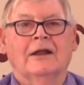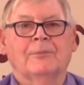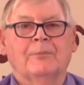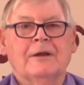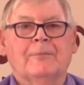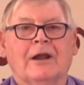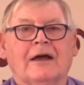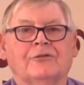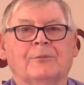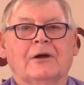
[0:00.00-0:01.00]
And the people
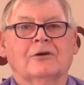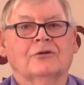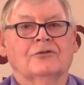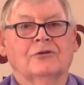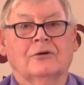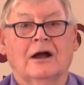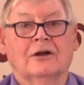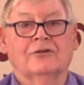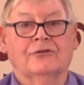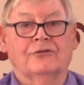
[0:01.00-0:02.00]
I've spoken to
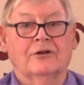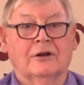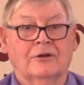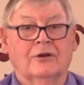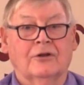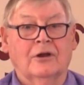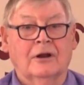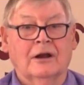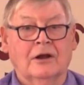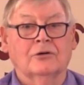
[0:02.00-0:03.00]
are just the
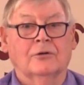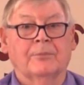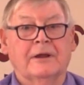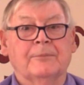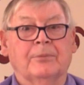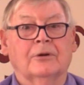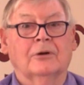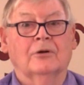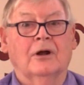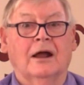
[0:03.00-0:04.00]
local people
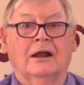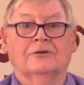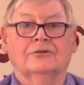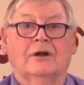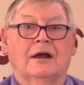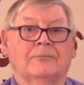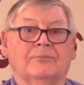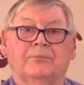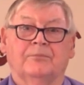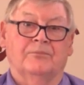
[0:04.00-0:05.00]
and
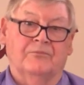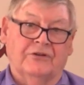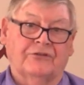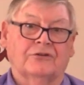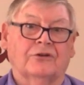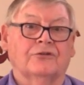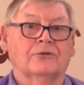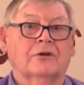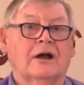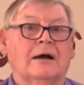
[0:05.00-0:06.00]
visitors
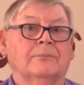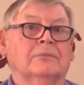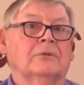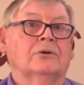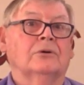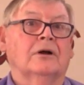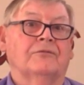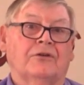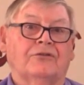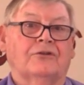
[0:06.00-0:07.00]
who come,
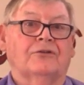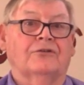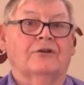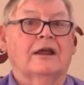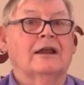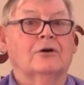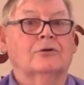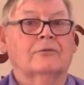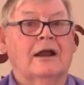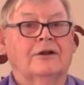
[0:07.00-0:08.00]
visitors are nearly
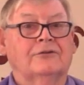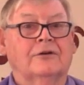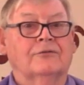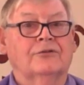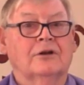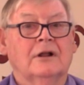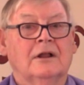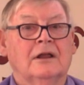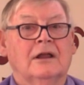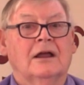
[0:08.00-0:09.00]
all relatives.
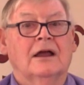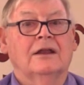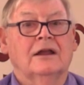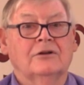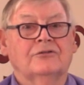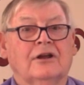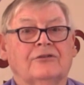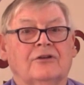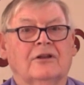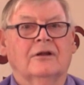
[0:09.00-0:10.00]
And
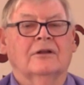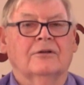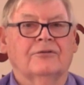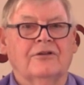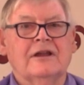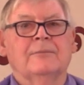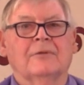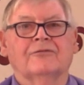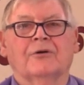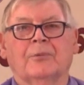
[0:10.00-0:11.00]
the theme
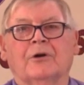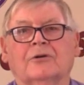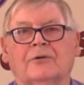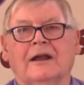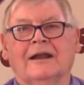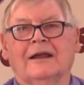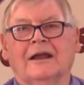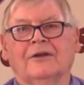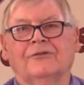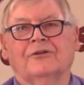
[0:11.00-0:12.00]
of the book really
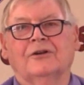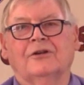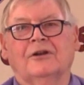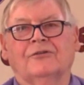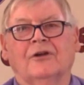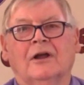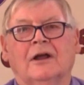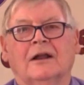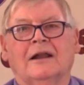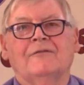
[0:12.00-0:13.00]
is that it's
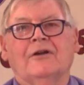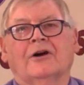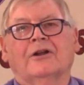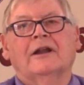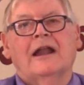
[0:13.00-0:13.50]
living on a